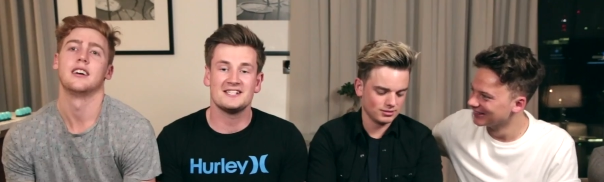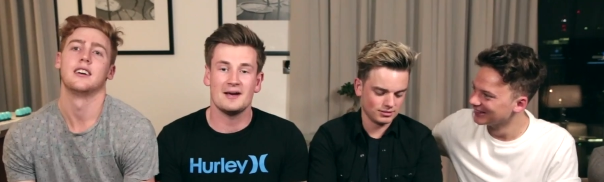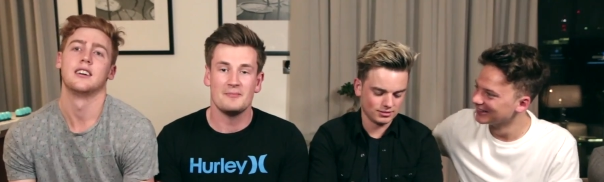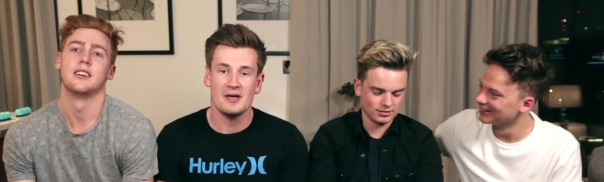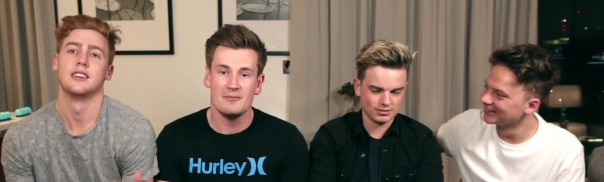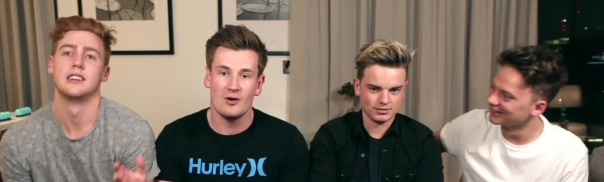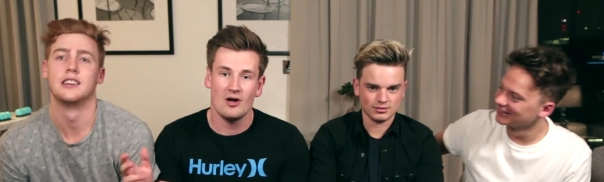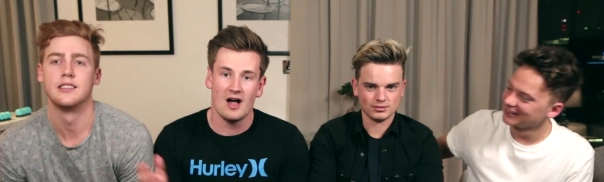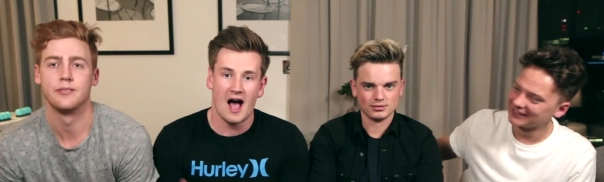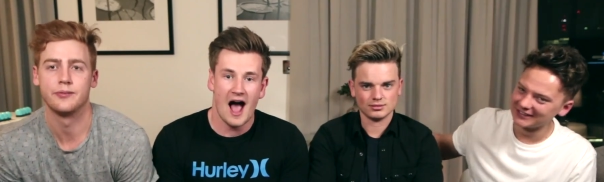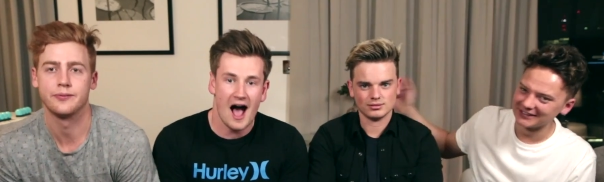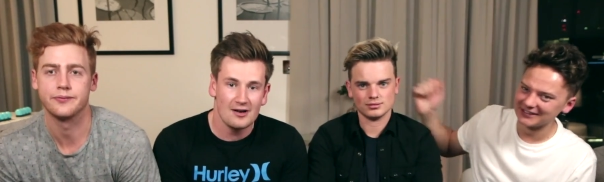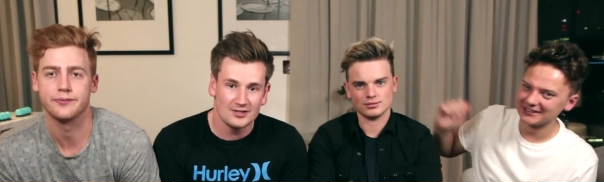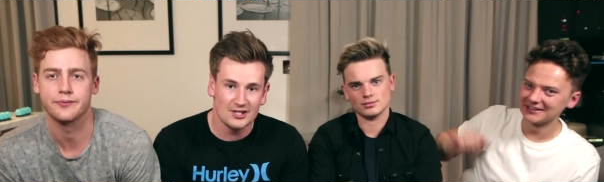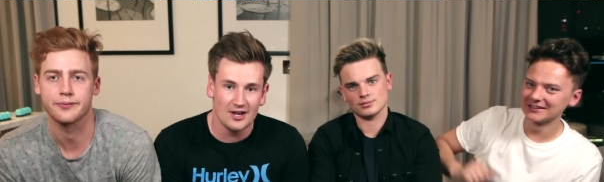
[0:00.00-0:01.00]
Speaker 1: is up, people?
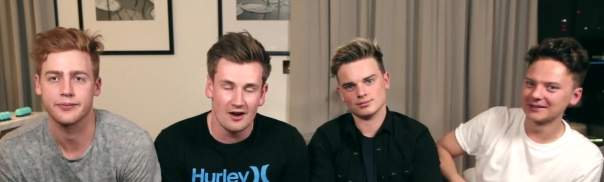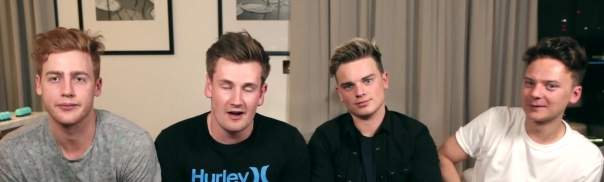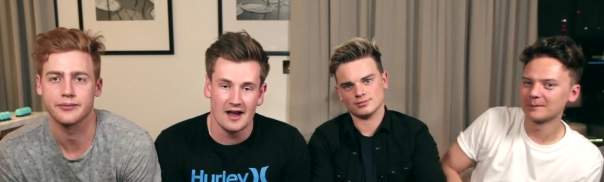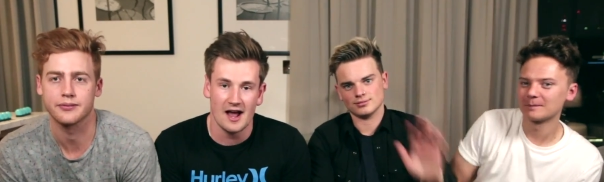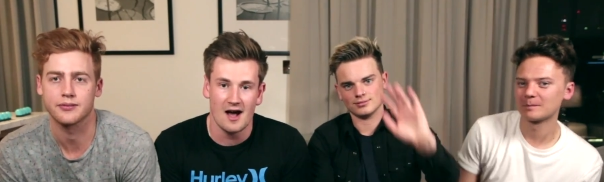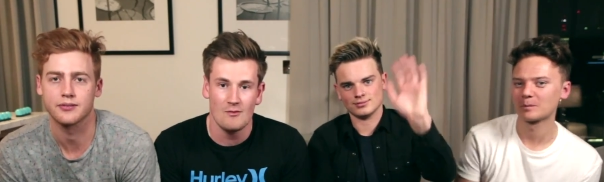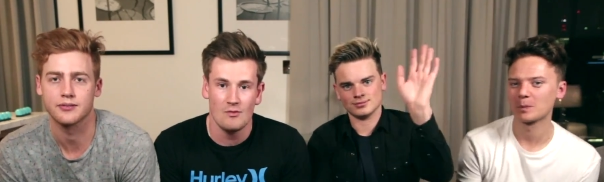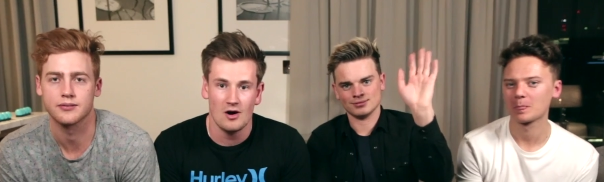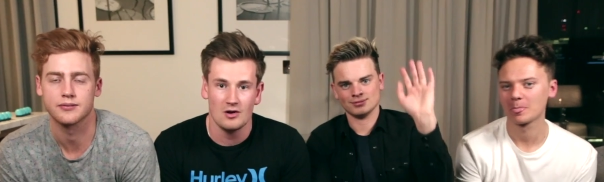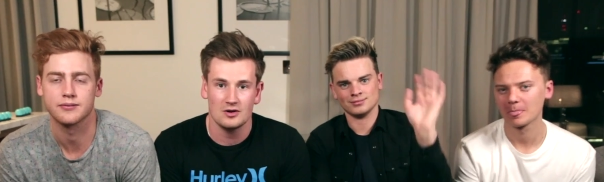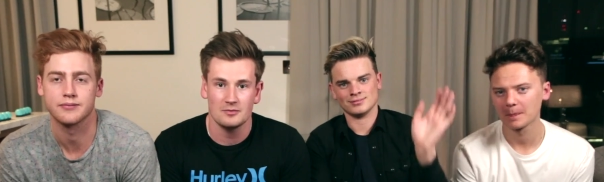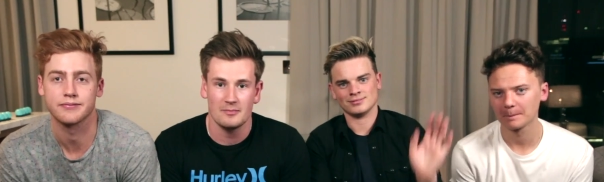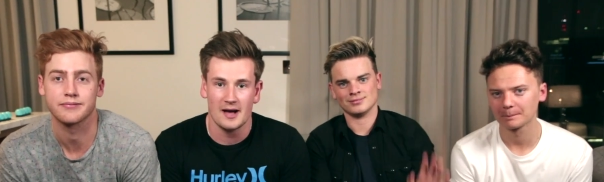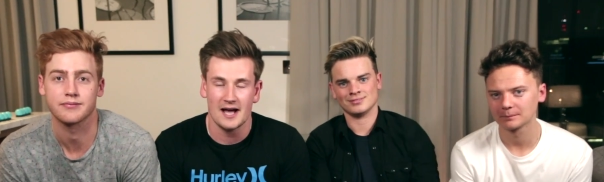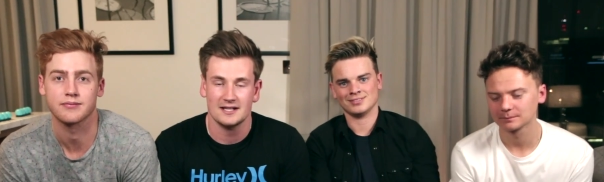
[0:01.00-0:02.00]
How's it going? And
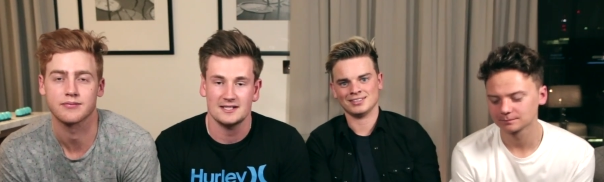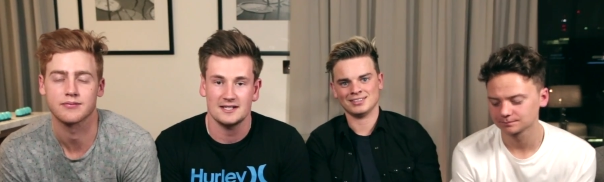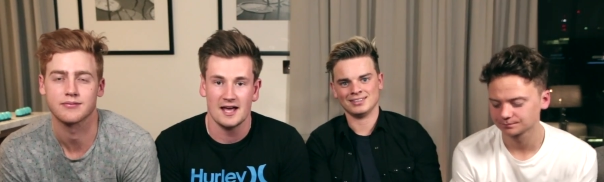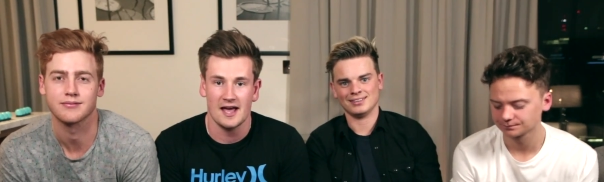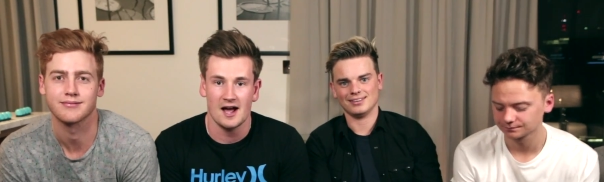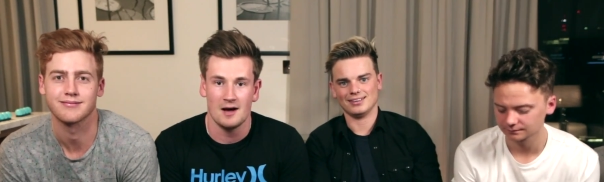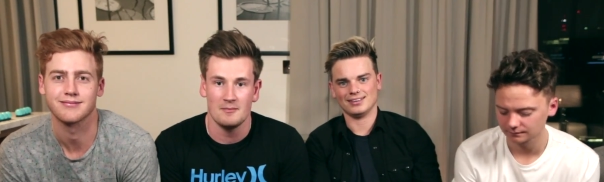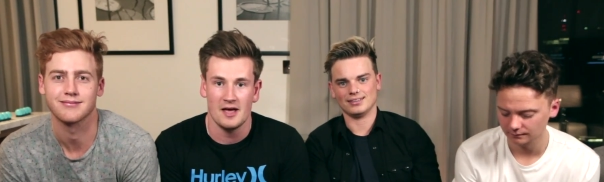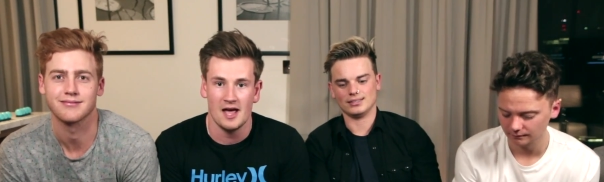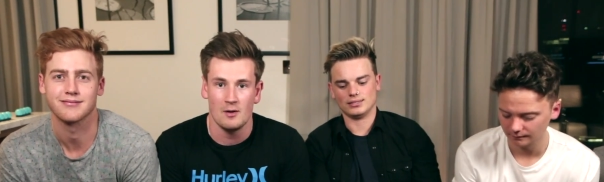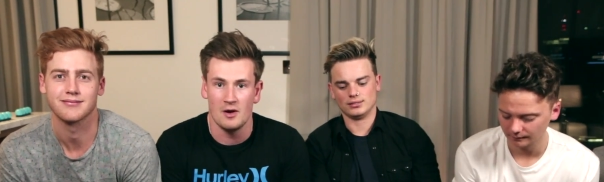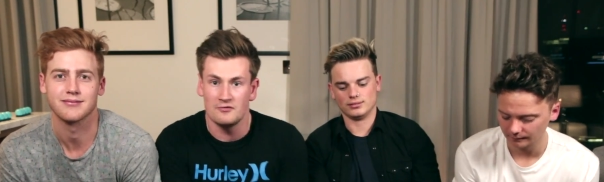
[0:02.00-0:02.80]
welcome back. Today I'm here